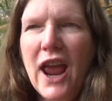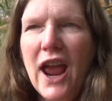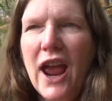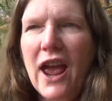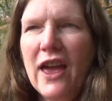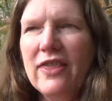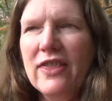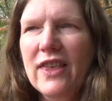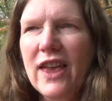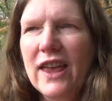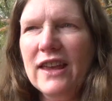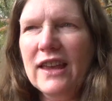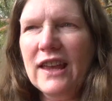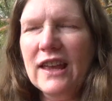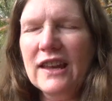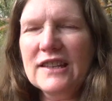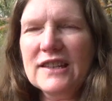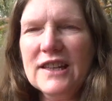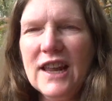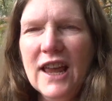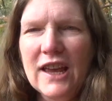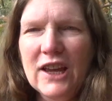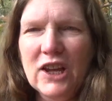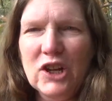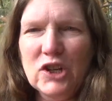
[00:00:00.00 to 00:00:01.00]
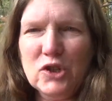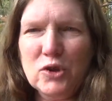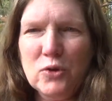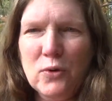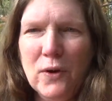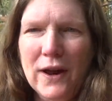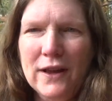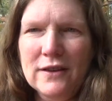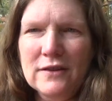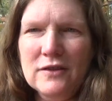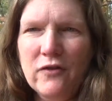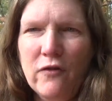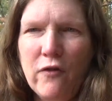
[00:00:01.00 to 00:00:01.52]
and they can take and
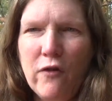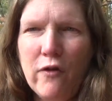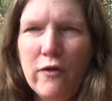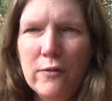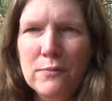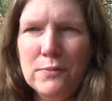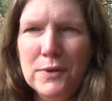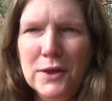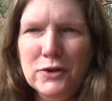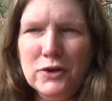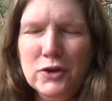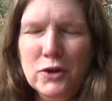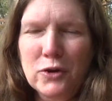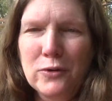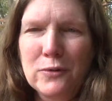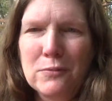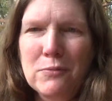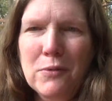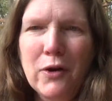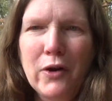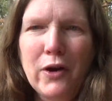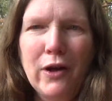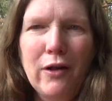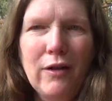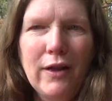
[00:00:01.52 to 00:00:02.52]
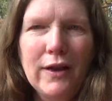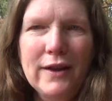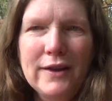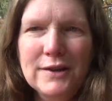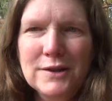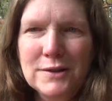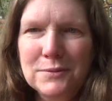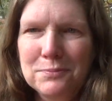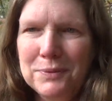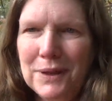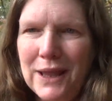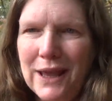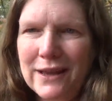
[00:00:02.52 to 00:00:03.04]
transform the turmoil
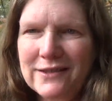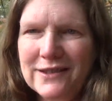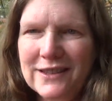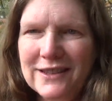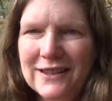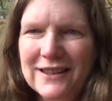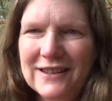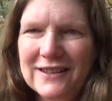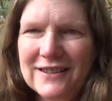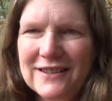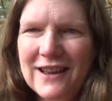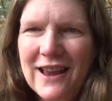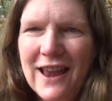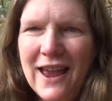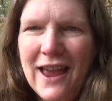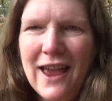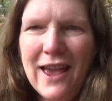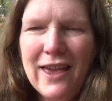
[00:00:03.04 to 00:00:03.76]
into blessings.